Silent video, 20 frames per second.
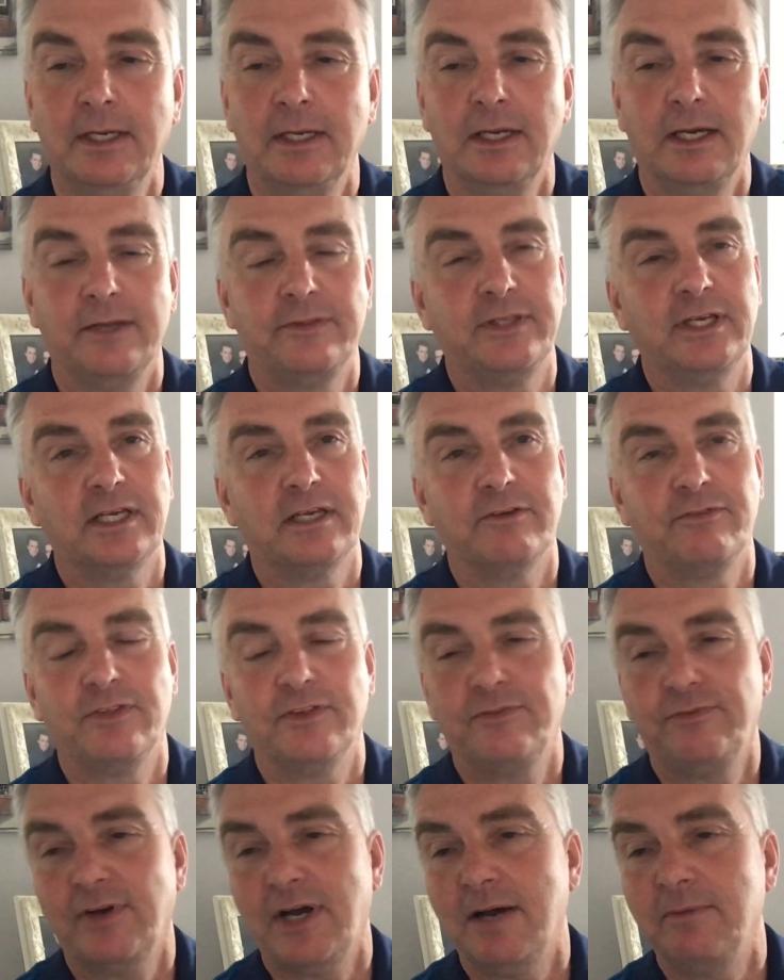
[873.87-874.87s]
I think of the
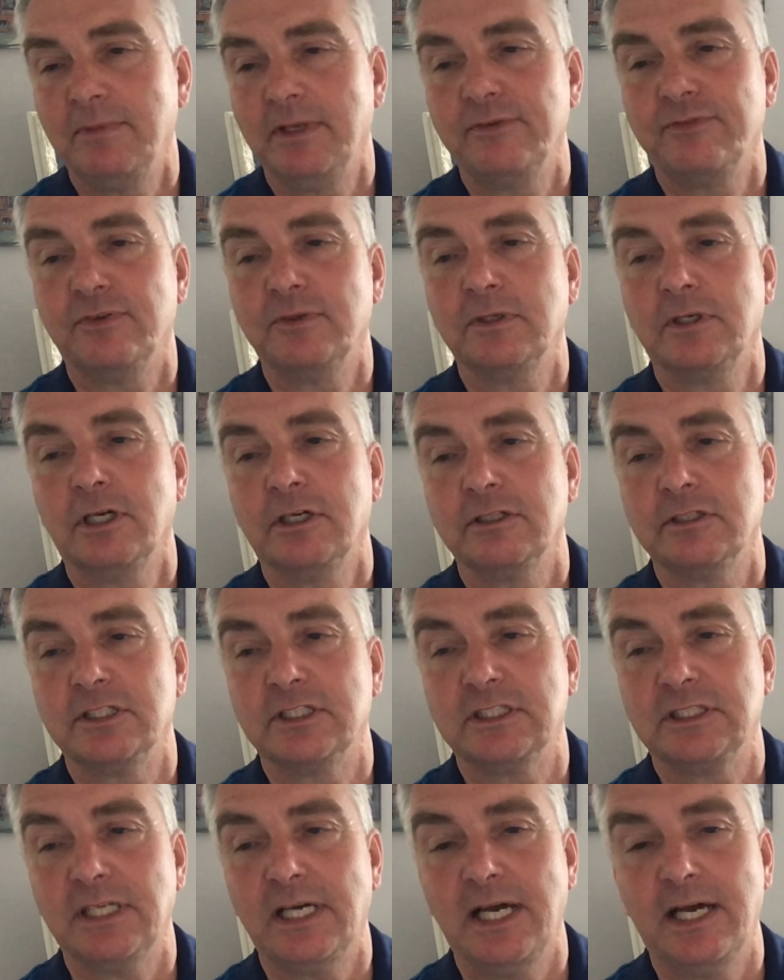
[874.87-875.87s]
family from
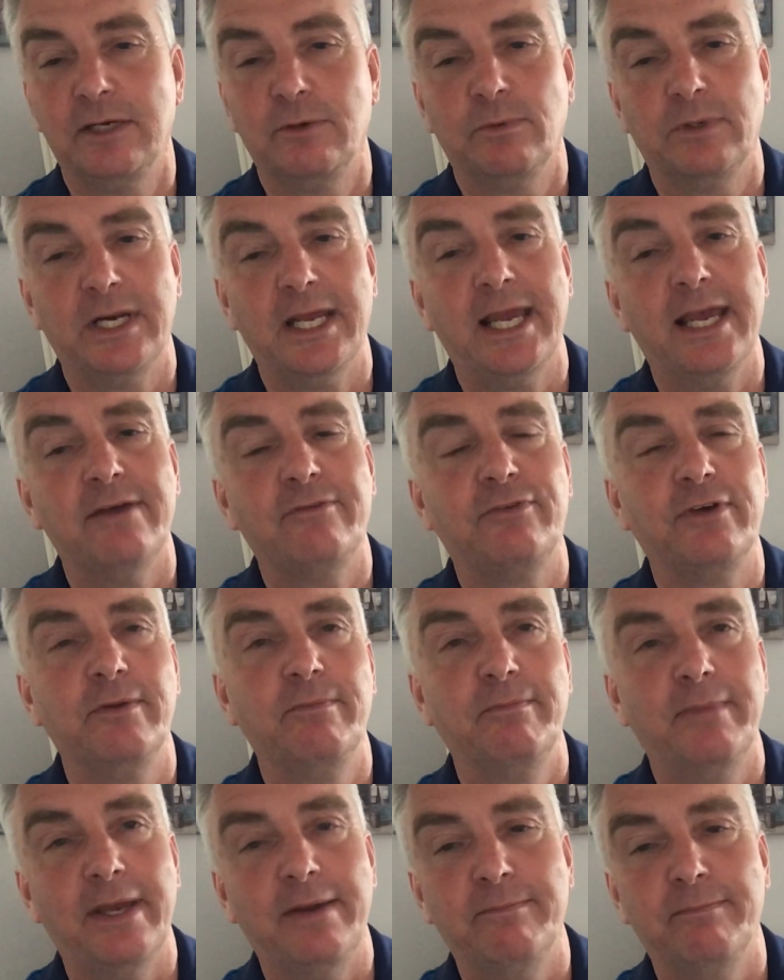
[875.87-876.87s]
Kurdistan, where every
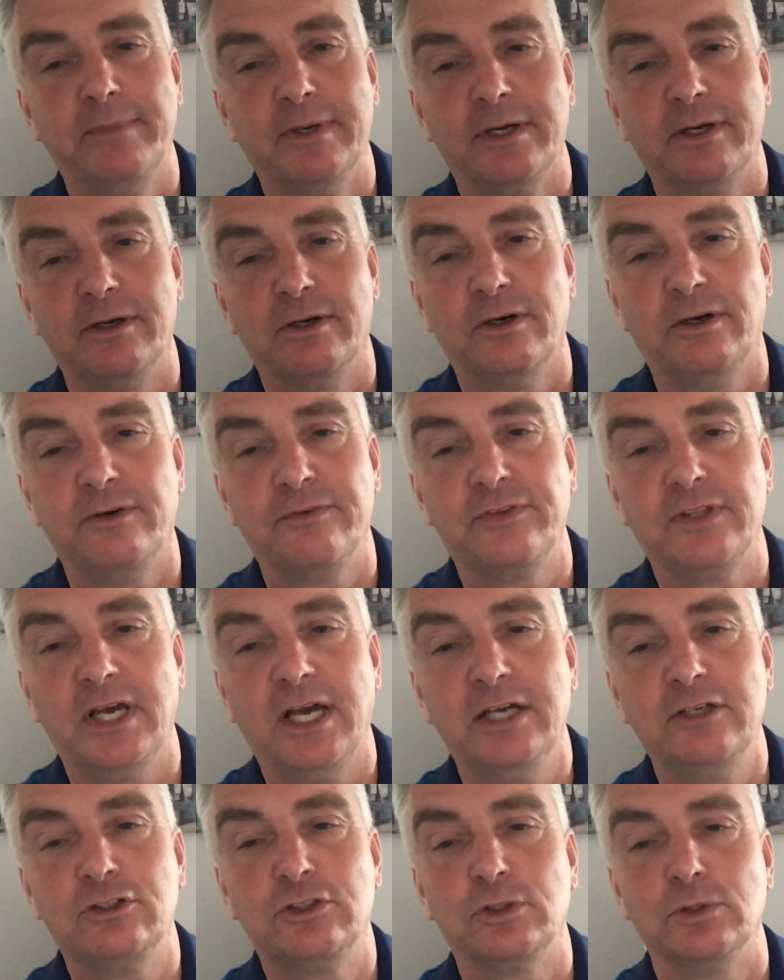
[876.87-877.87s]
member of the
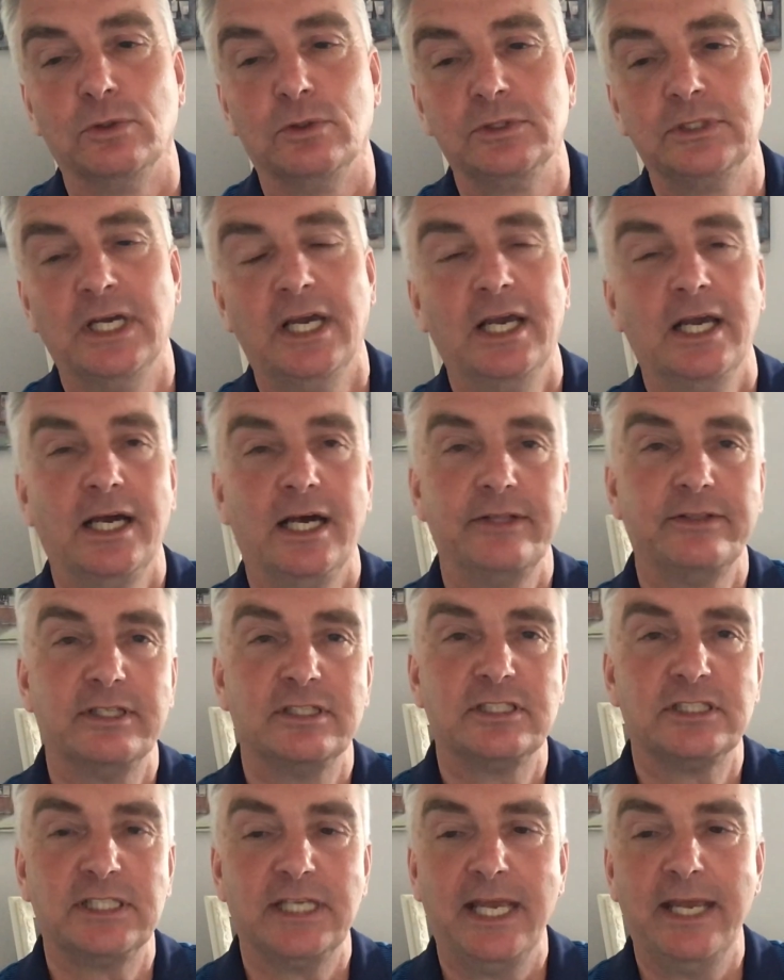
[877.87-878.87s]
household had the
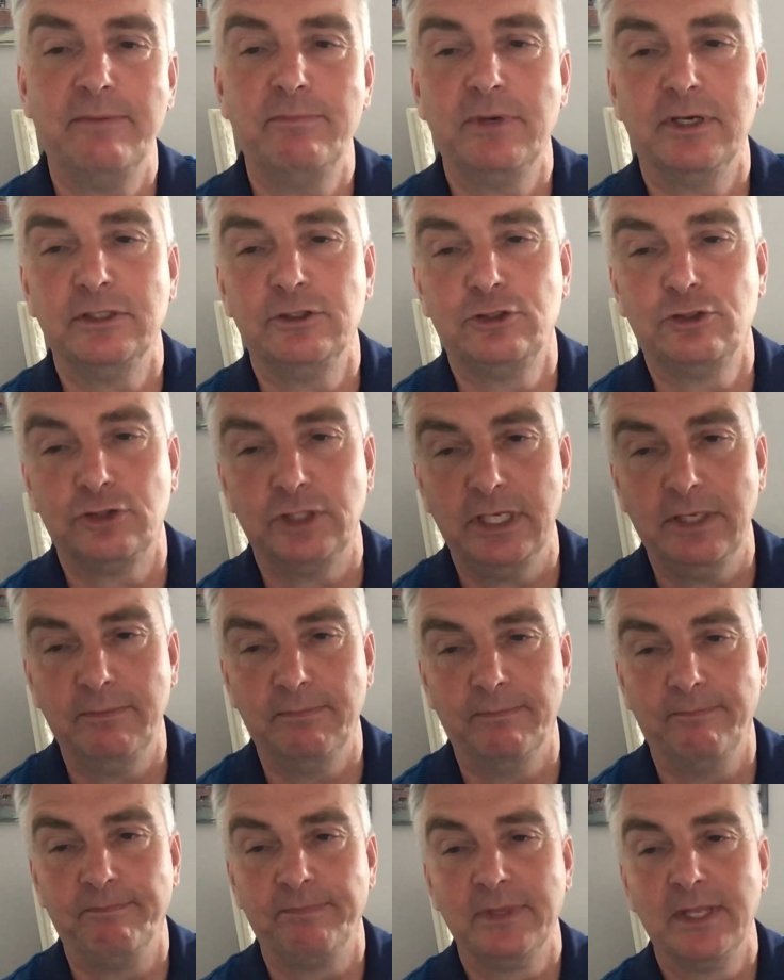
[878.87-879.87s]
same
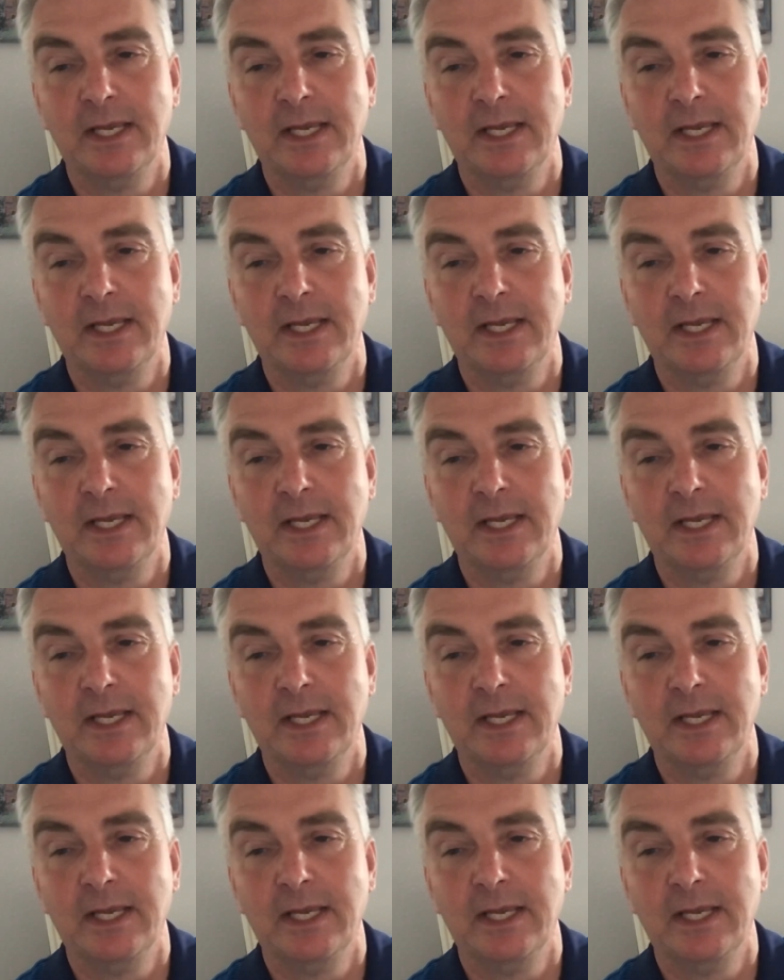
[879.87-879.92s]
dream,